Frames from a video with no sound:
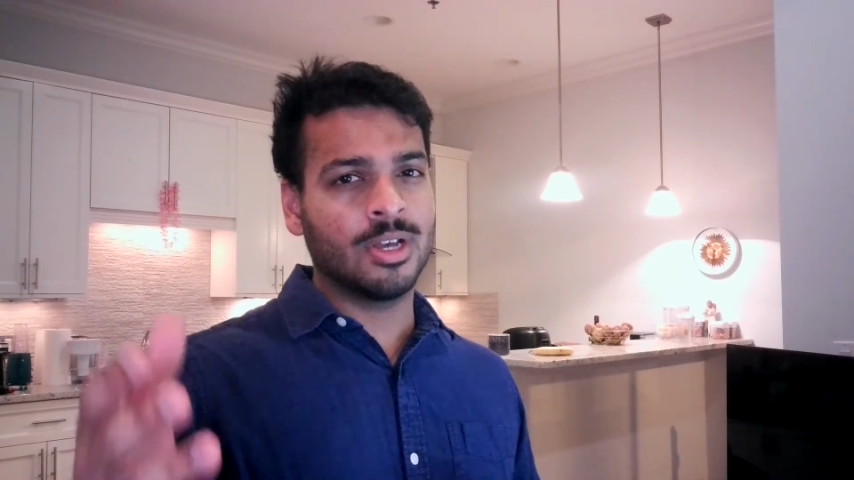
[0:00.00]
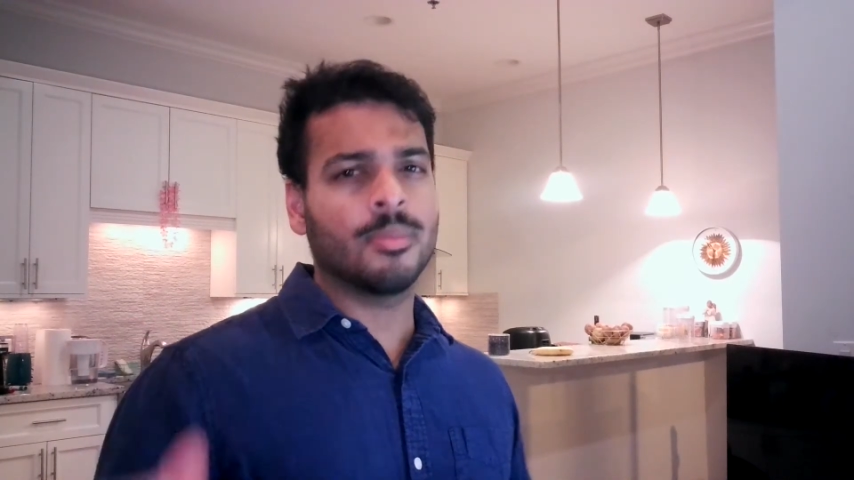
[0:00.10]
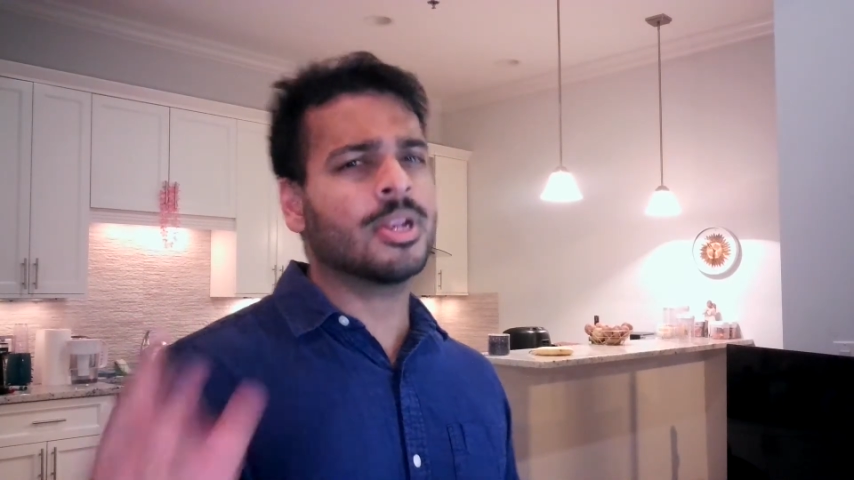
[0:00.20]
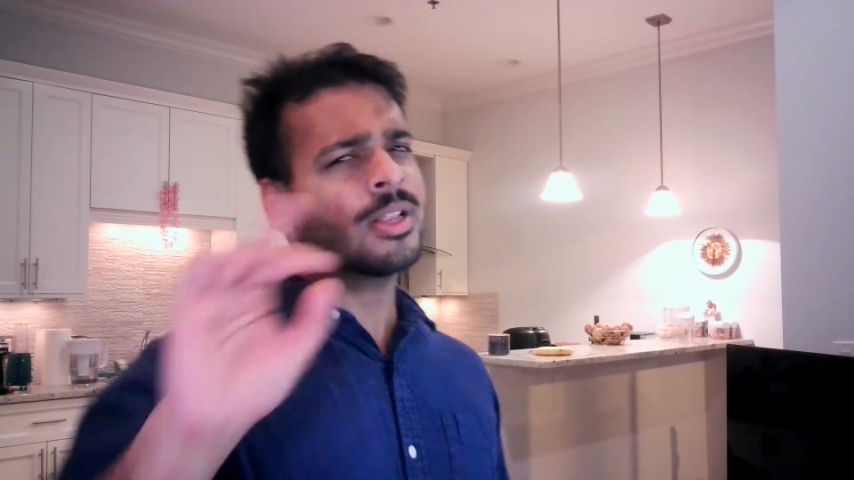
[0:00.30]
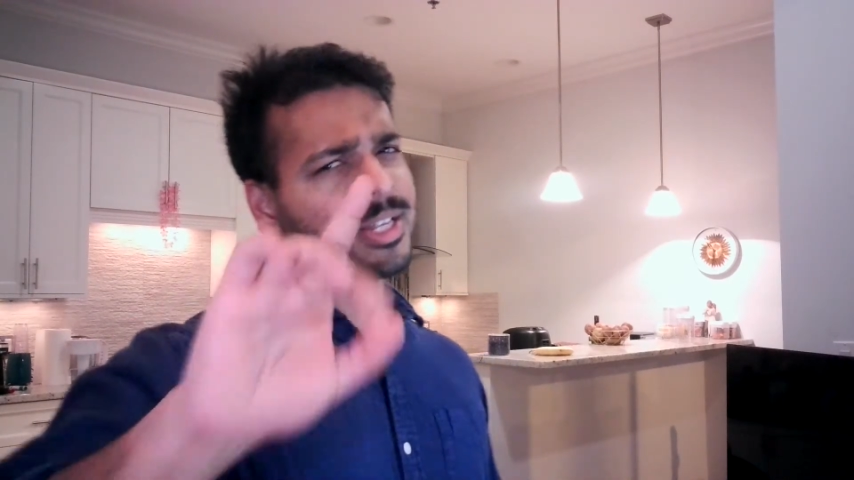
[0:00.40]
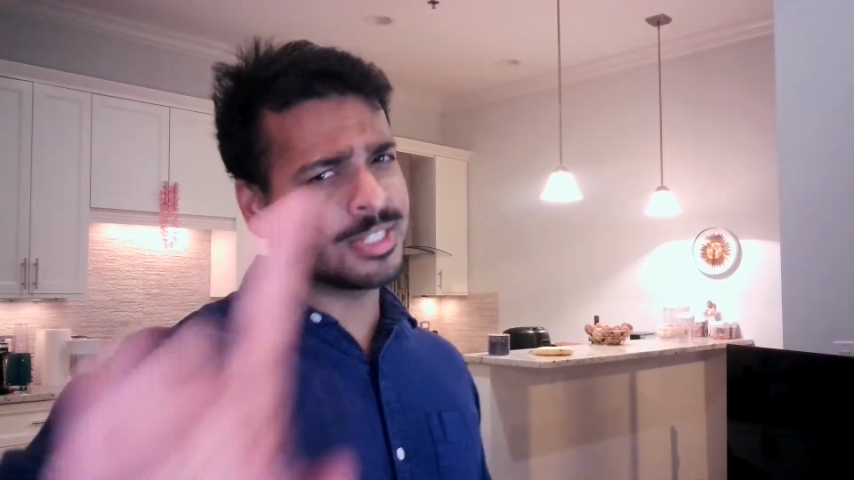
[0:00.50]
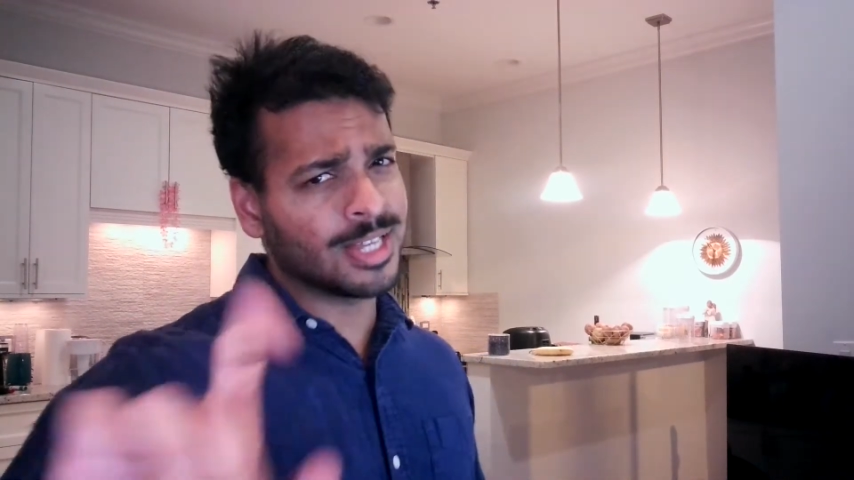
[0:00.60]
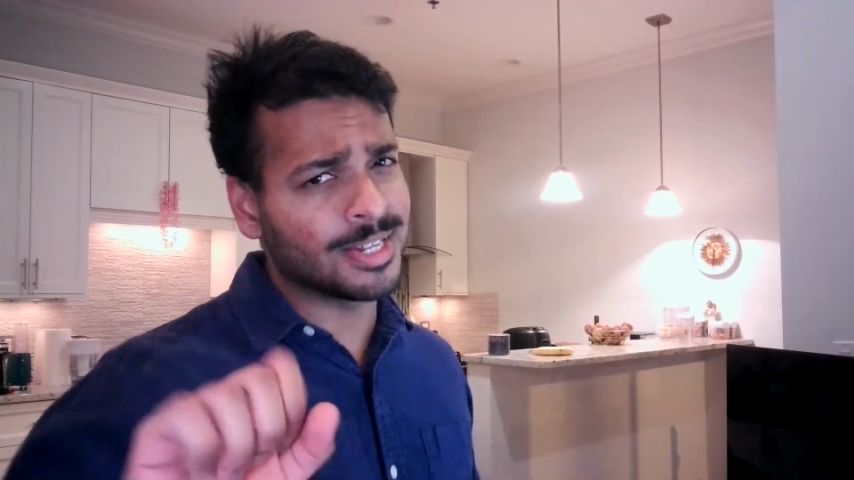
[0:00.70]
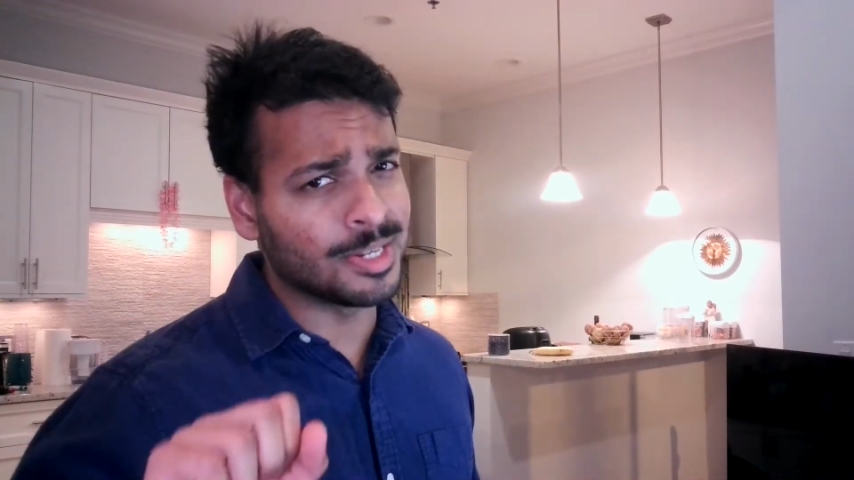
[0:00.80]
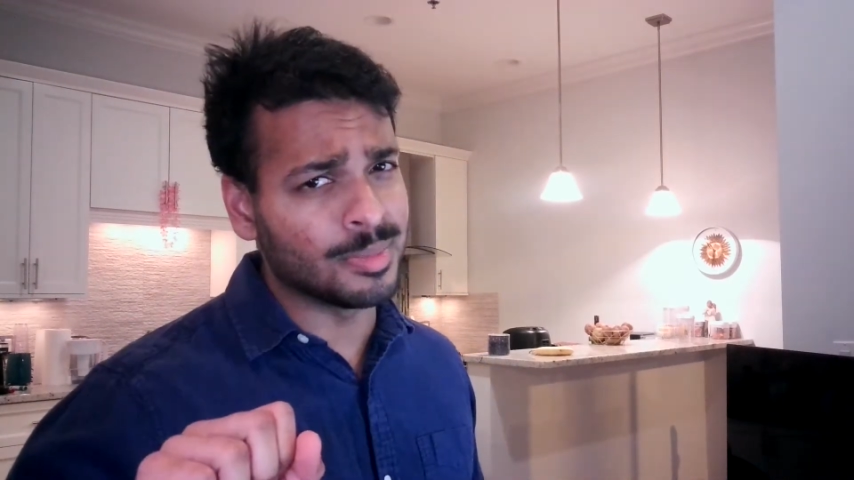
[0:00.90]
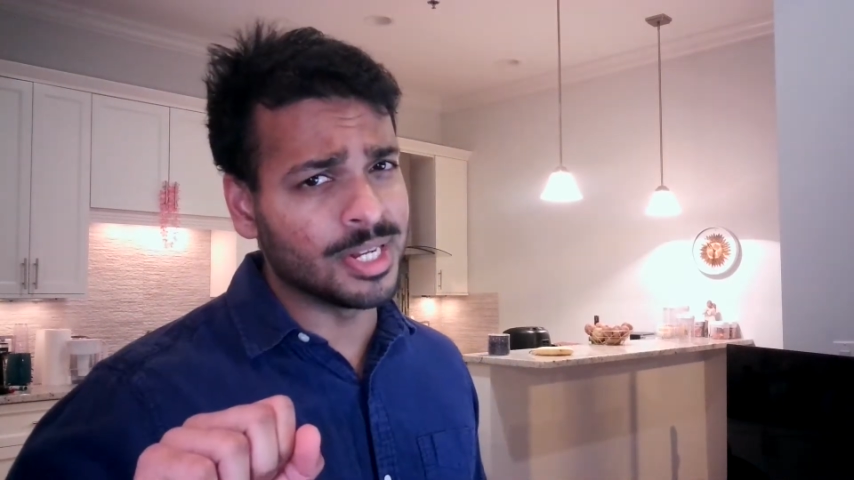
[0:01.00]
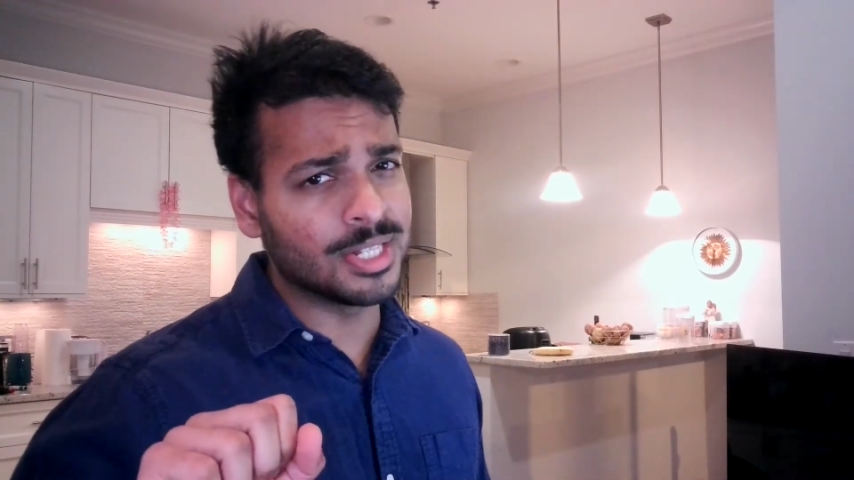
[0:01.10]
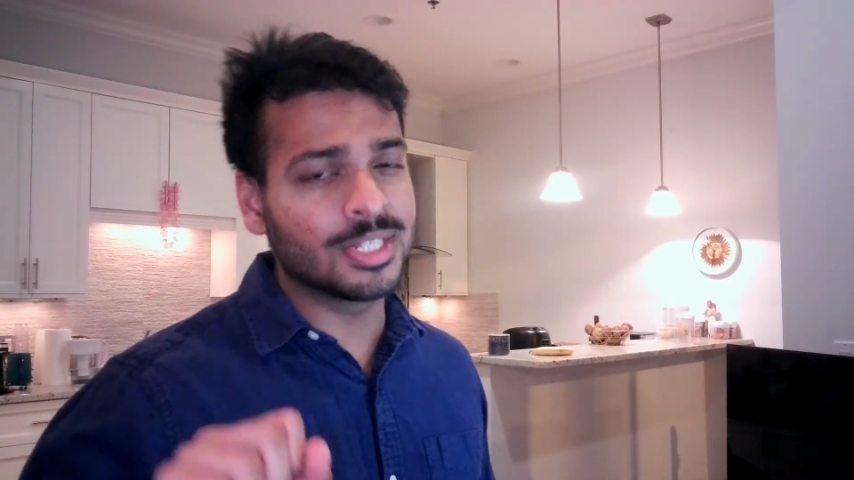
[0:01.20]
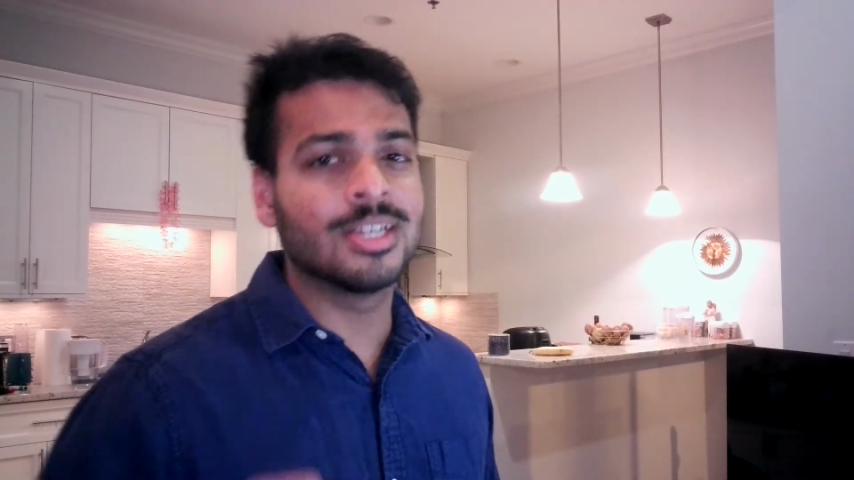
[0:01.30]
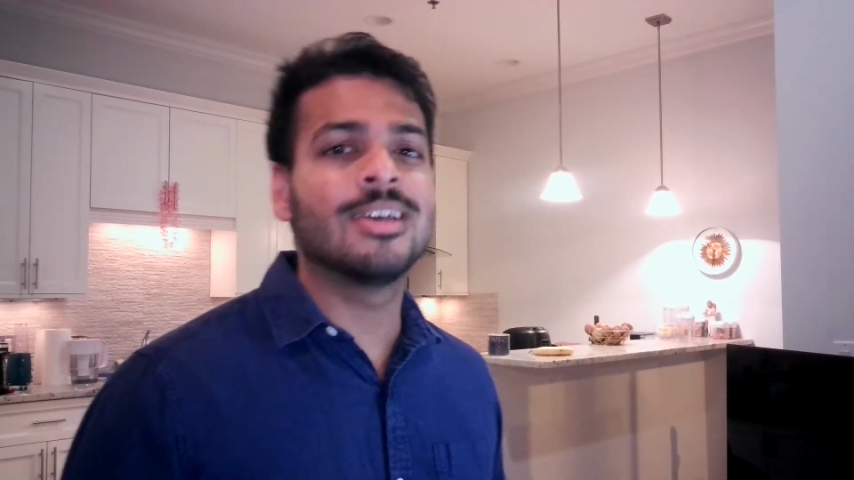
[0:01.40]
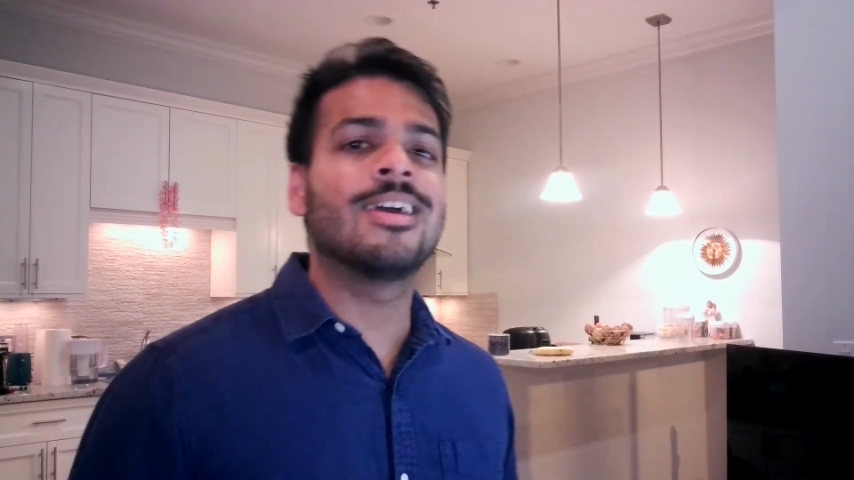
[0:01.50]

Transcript: But I'll get to that in a minute.